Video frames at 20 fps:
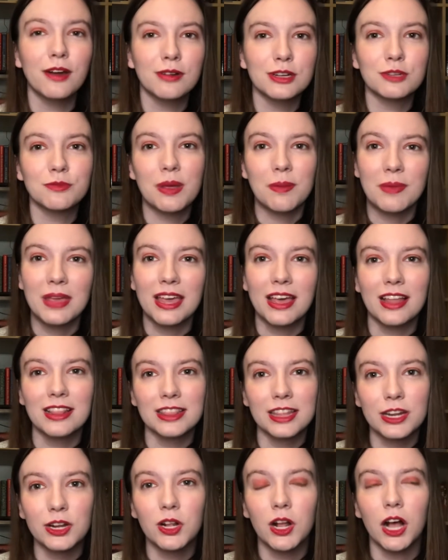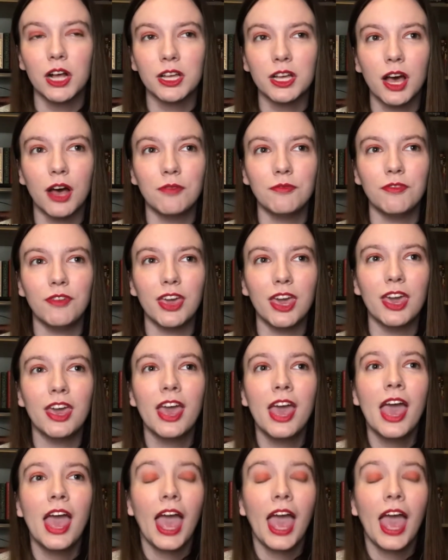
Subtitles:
which made me a little uncomfy.